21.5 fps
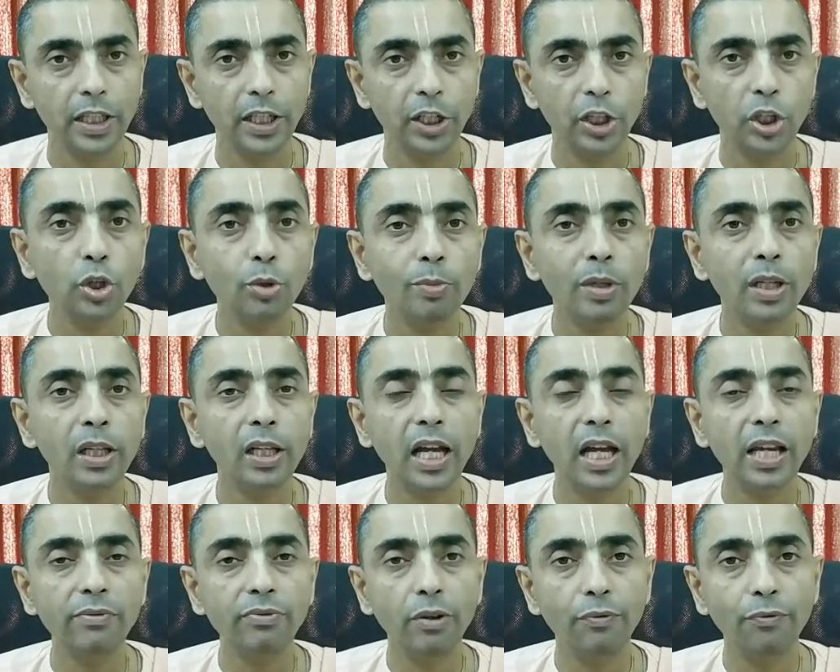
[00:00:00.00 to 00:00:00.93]
Human
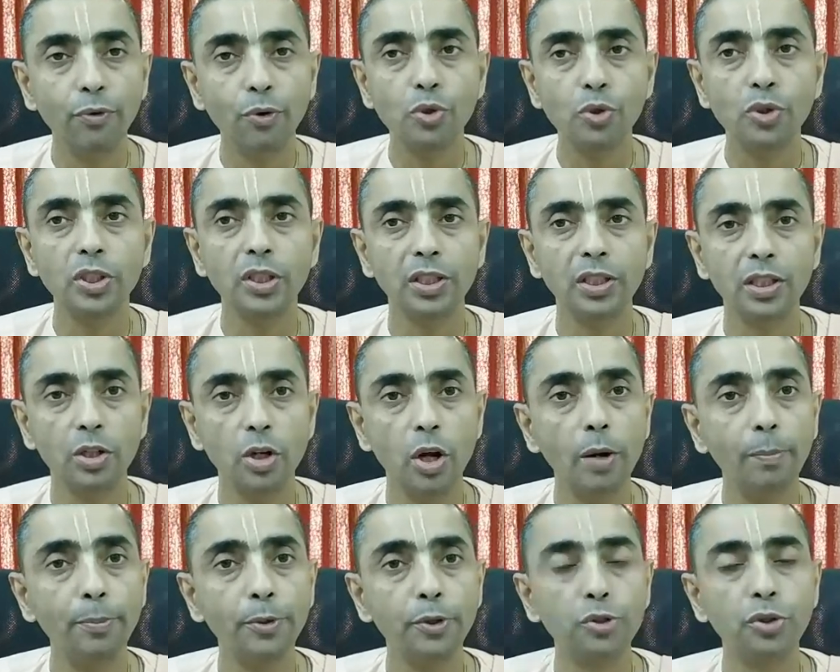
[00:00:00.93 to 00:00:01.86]
life affords us an
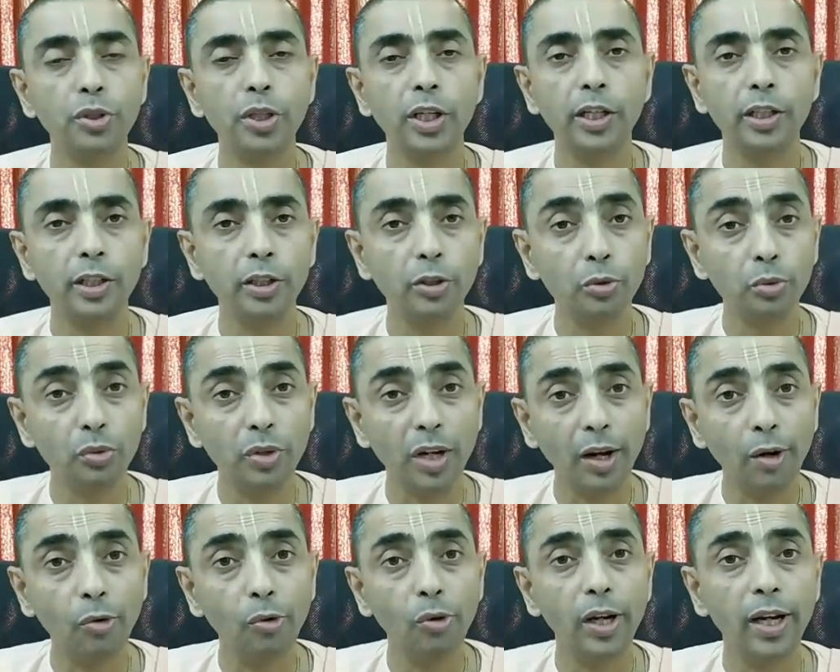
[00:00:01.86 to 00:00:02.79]
opportunity to
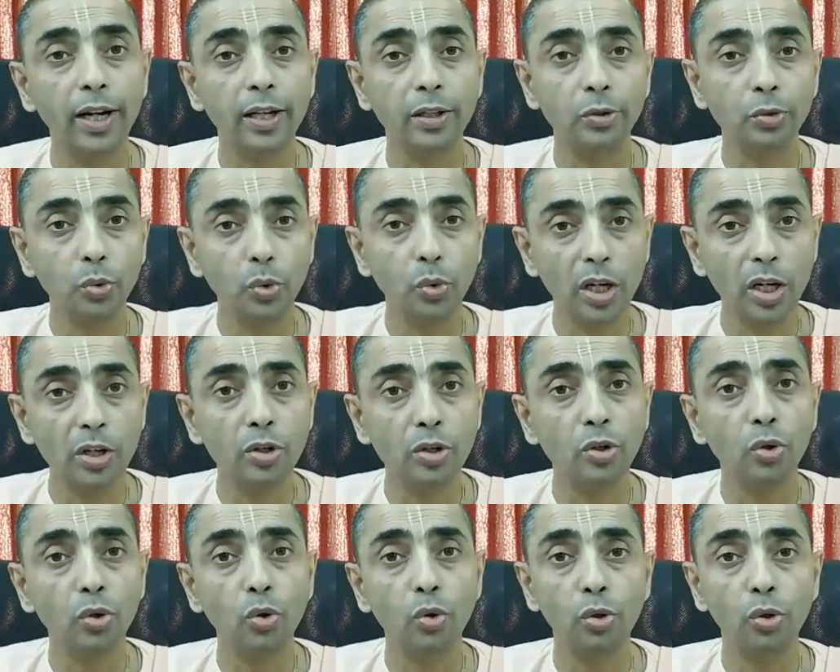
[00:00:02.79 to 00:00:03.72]
regulate, to
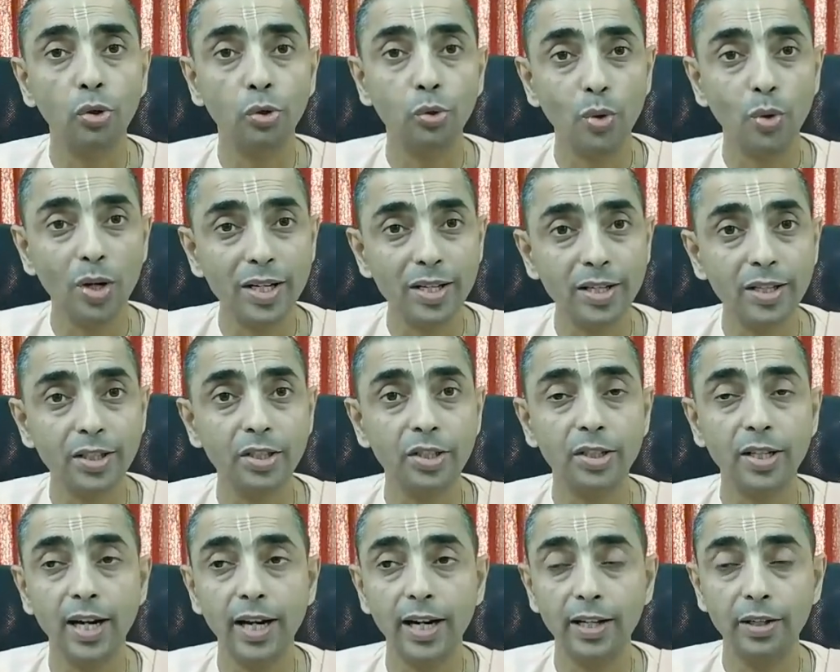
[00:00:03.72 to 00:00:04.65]
control, to
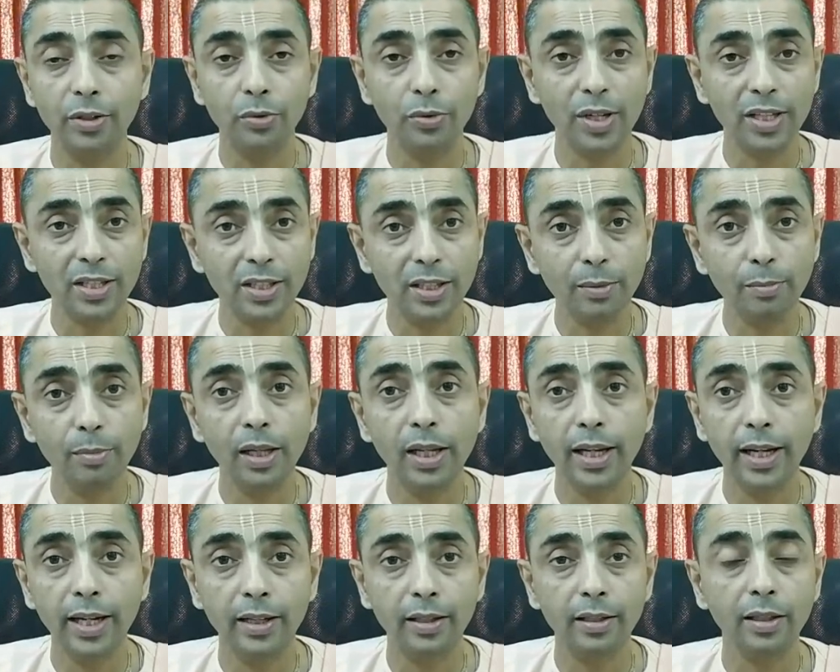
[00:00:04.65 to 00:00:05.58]
understand, to
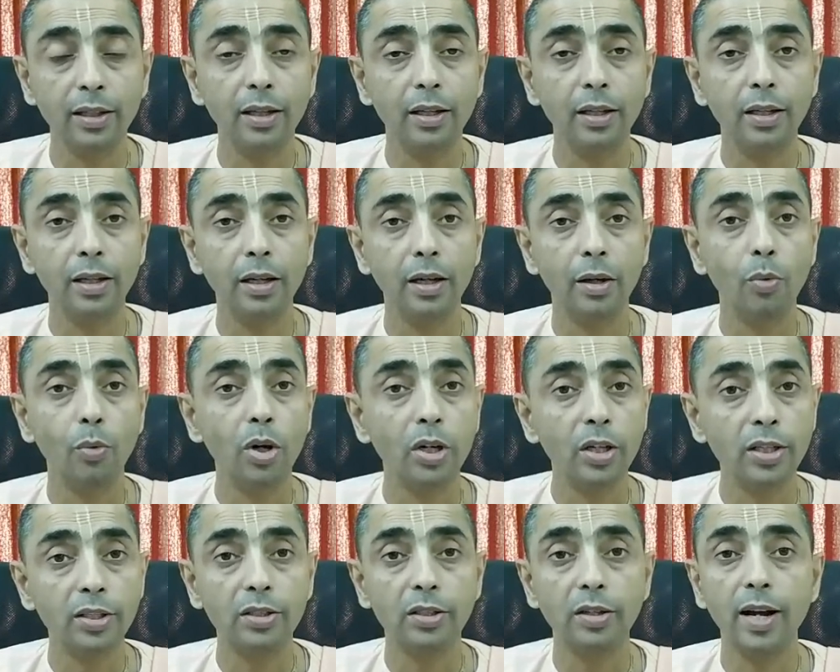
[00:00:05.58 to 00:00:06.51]
assimilate what
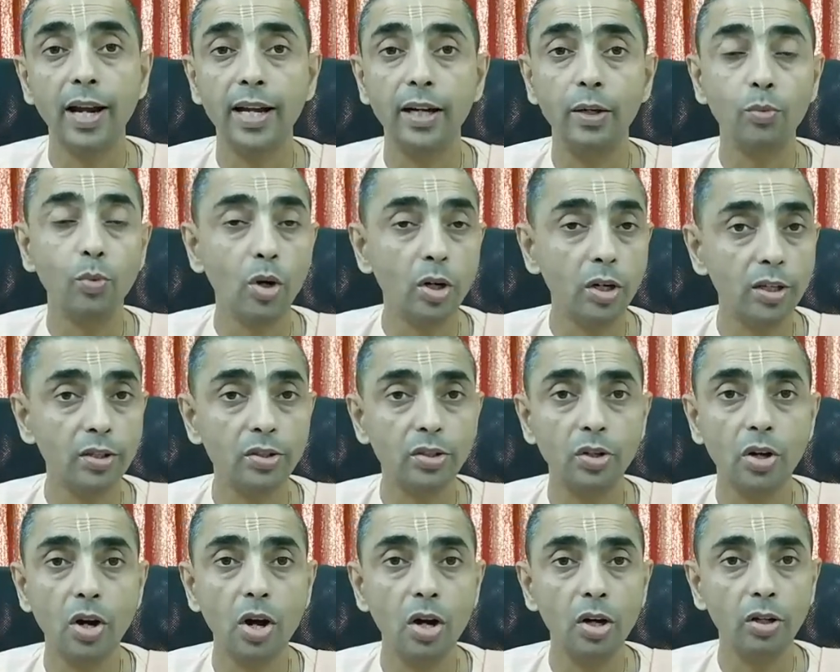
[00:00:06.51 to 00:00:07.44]
is right, what is
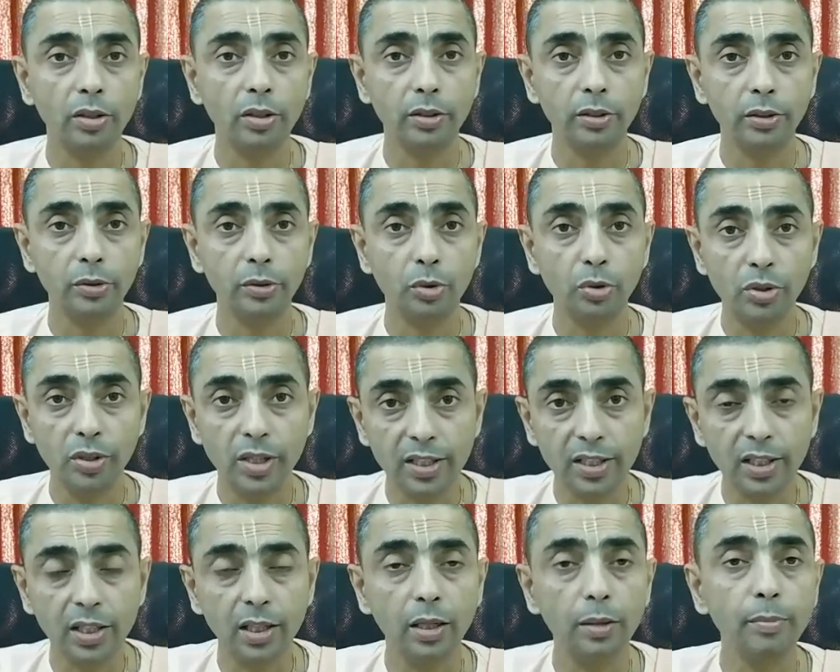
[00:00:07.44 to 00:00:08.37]
wrong, to
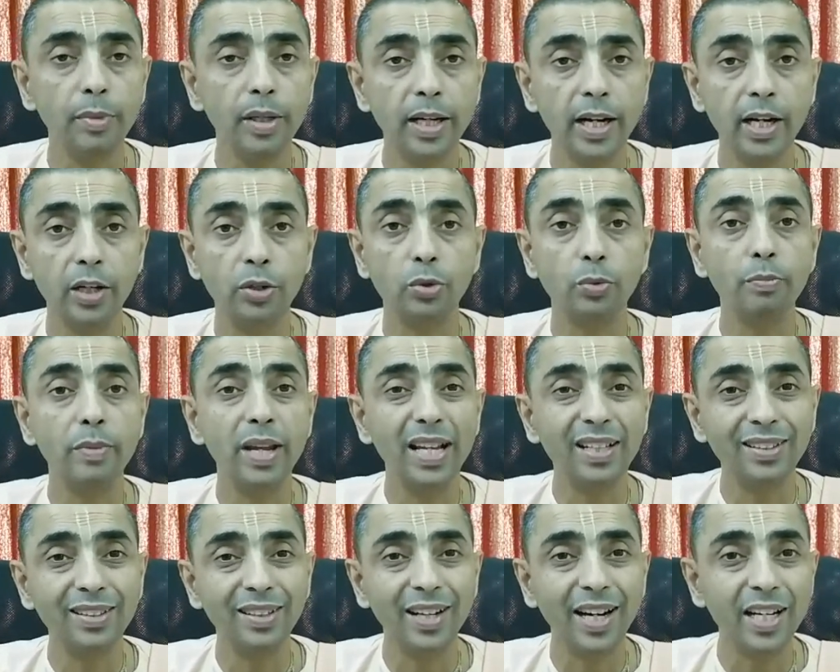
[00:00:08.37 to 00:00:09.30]
discriminate, to
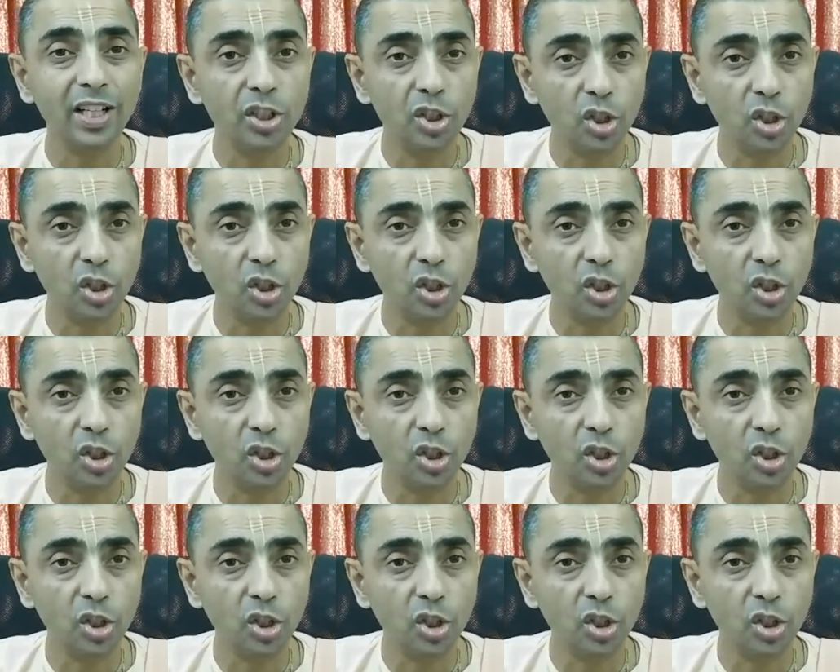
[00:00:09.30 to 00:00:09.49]
make the right